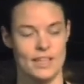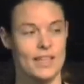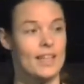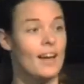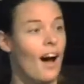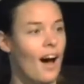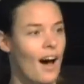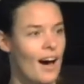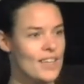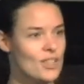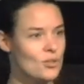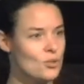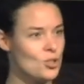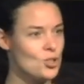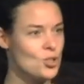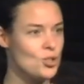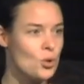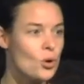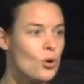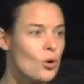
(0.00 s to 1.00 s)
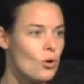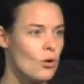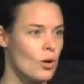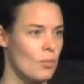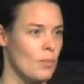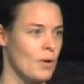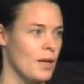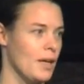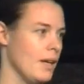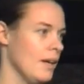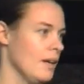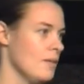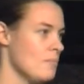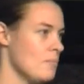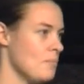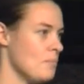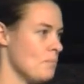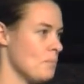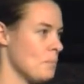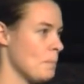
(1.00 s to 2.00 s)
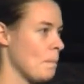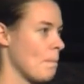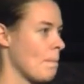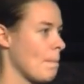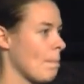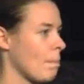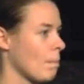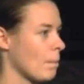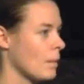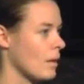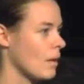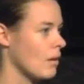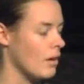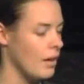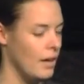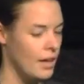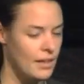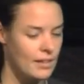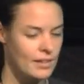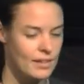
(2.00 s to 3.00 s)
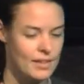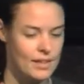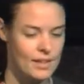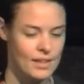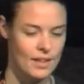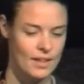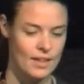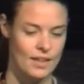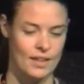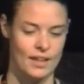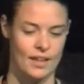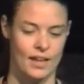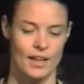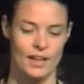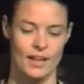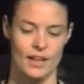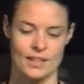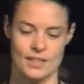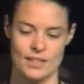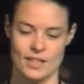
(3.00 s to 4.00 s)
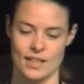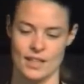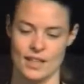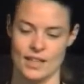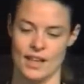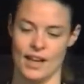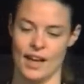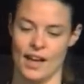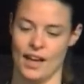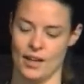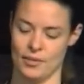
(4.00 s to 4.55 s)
the are you sure operator, right? And that's the